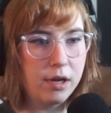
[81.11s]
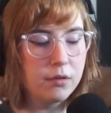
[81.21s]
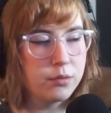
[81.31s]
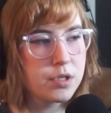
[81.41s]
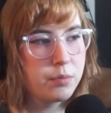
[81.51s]
I
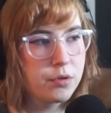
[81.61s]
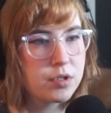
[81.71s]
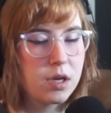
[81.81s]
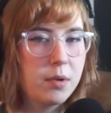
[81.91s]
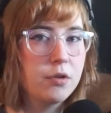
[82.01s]
know it was supposed
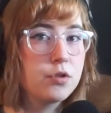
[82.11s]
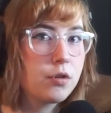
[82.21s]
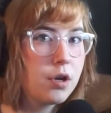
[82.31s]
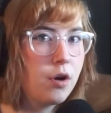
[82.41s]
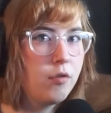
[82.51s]
to come out
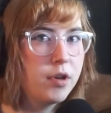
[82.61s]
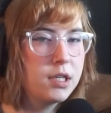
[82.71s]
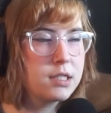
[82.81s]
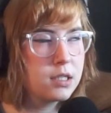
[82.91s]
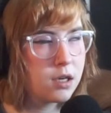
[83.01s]
during COVID,
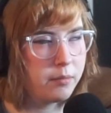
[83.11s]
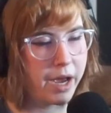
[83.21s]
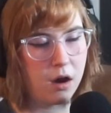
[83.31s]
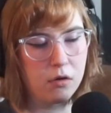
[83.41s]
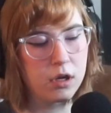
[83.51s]
it didn't come
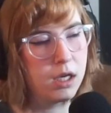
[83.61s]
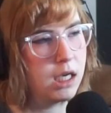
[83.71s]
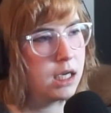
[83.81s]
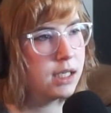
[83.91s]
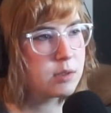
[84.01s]
out,
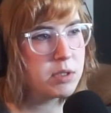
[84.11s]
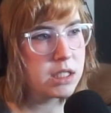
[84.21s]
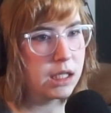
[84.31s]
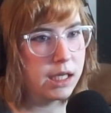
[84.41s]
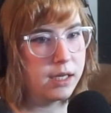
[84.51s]
it's been
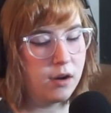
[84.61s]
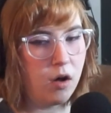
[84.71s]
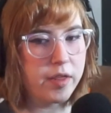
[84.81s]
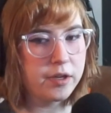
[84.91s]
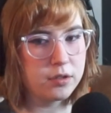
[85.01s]
delayed,
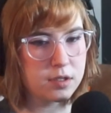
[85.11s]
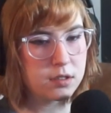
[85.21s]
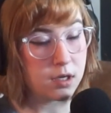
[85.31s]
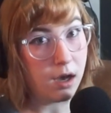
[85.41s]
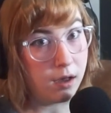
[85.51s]
all that good
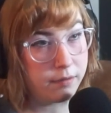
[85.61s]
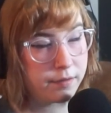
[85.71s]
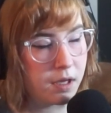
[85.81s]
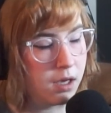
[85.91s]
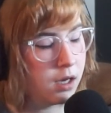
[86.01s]
stuff.